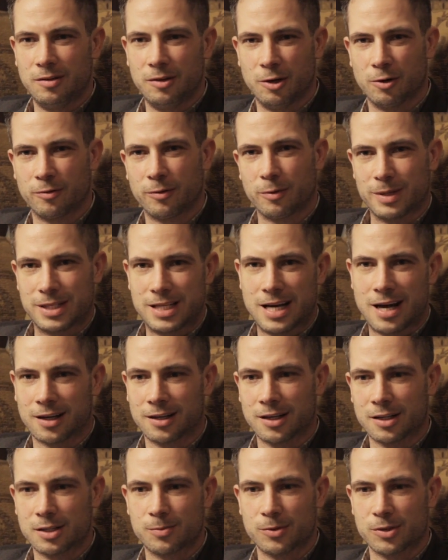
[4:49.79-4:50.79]
you know, from a
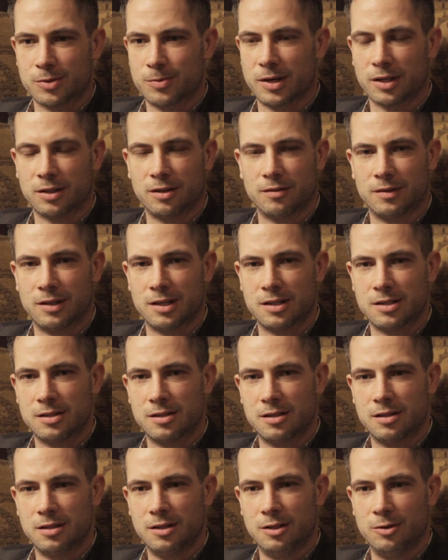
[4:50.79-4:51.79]
tactics perspective that
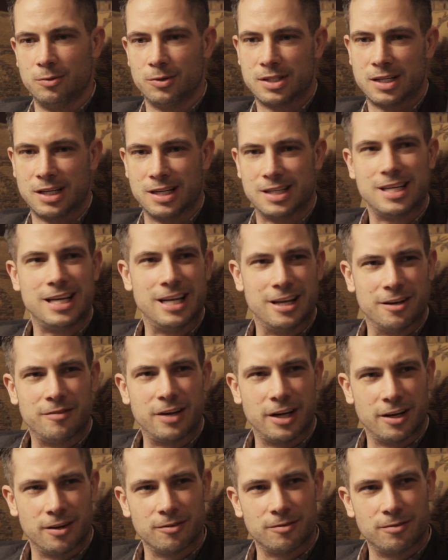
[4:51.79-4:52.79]
you would say is
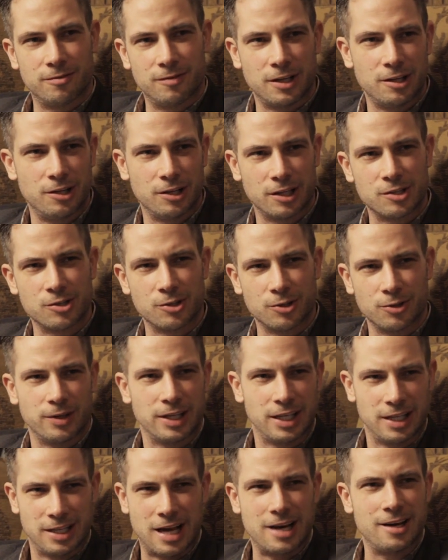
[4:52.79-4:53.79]
innovative that you guys are
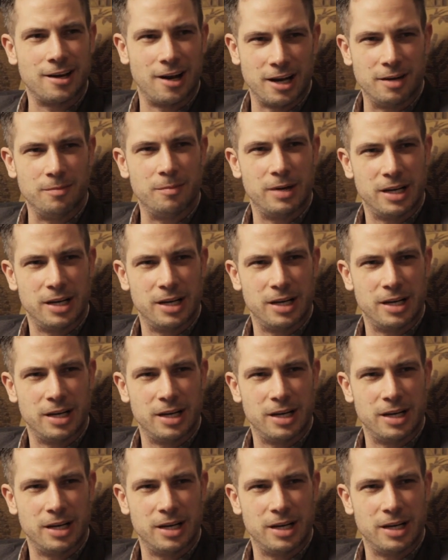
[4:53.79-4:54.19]
doing in that nine